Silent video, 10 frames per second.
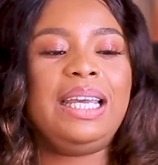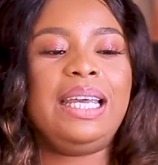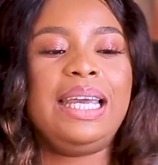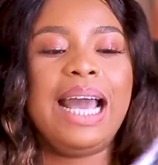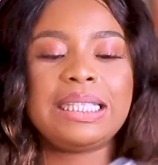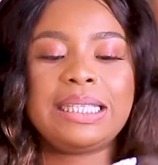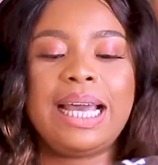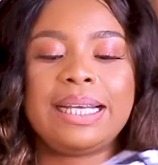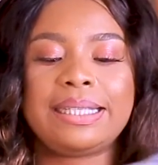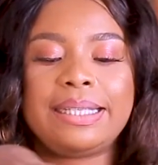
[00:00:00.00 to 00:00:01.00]
Yes,
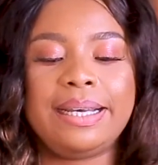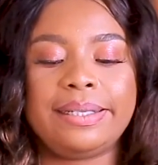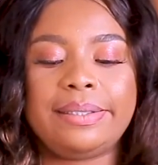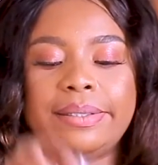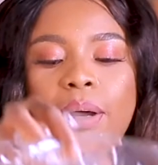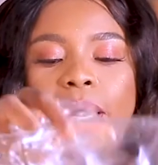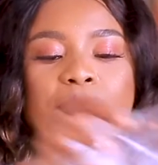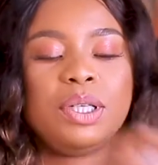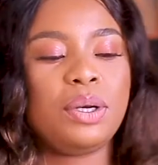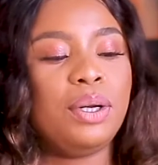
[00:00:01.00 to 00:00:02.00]
yes, yes. Okay, I'm
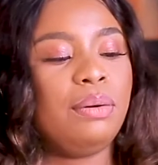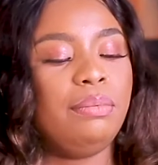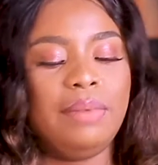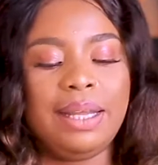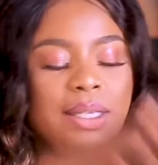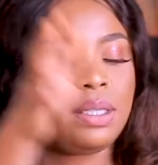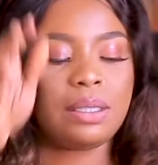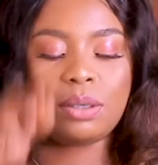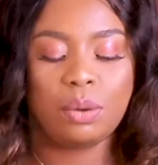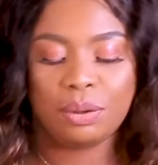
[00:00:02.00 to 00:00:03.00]
just gonna let this
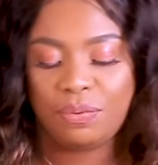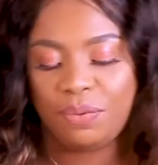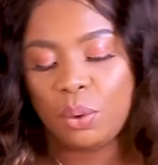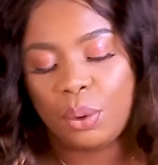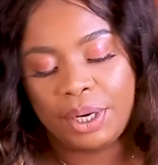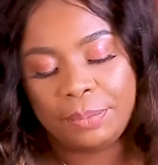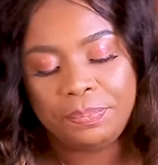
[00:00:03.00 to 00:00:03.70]
go spoon door.